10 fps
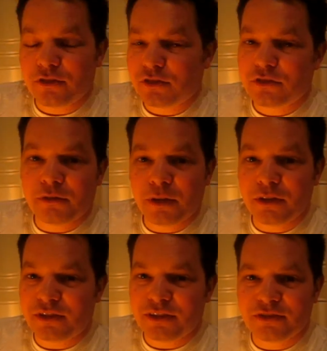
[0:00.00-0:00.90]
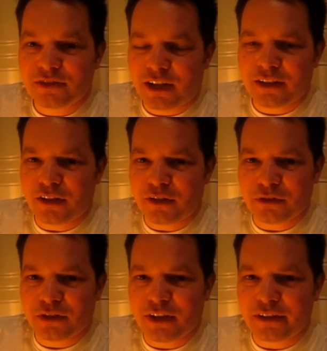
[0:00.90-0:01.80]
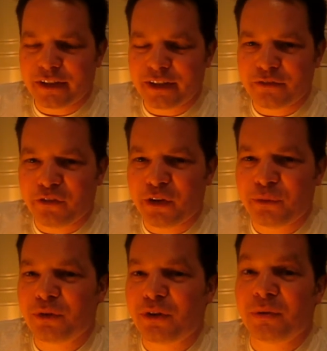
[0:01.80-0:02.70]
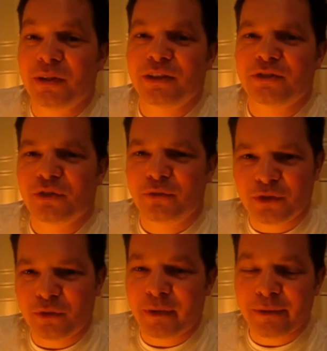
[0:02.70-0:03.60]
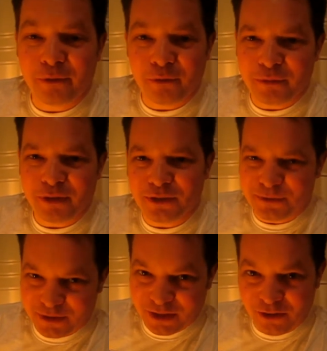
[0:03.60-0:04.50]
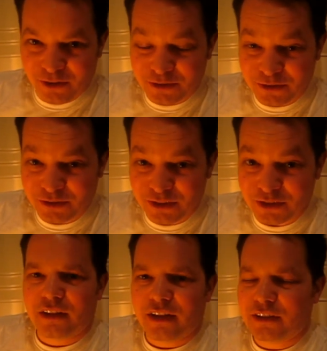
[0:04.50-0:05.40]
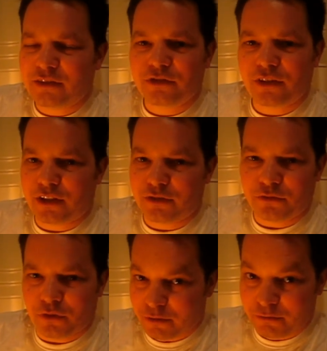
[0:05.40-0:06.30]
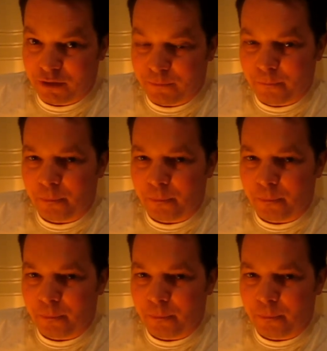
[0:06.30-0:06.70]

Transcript: Just the most insane overtaking. If I were a police officer, people would be losing their licences. Insane driving.